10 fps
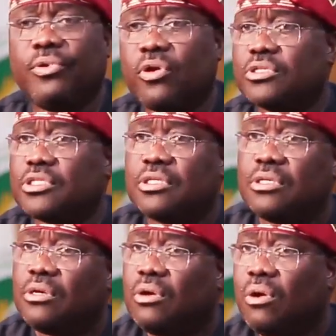blocked
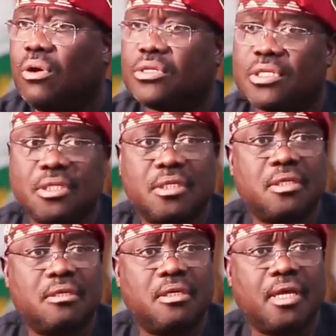all
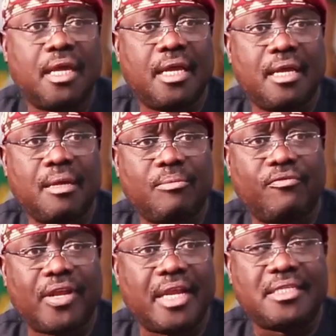the
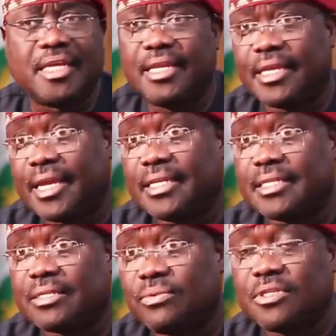financial
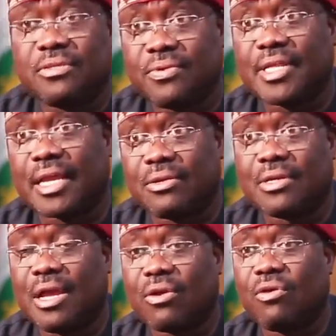leakages, which is what I
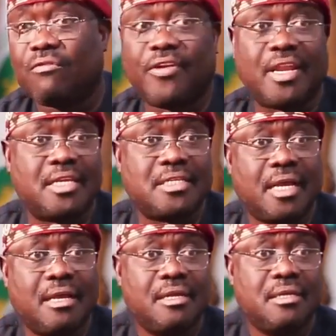can call
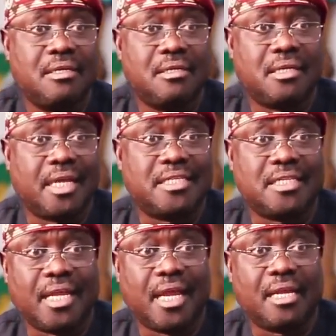financial
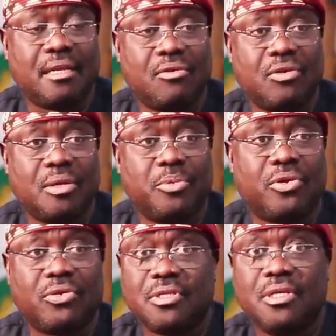re-engineering, okay,
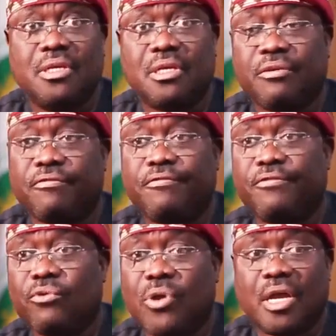because
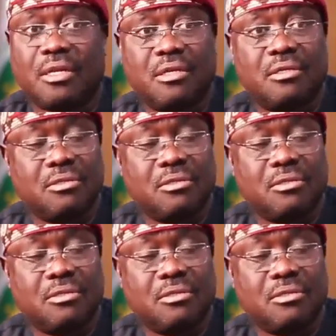if you are,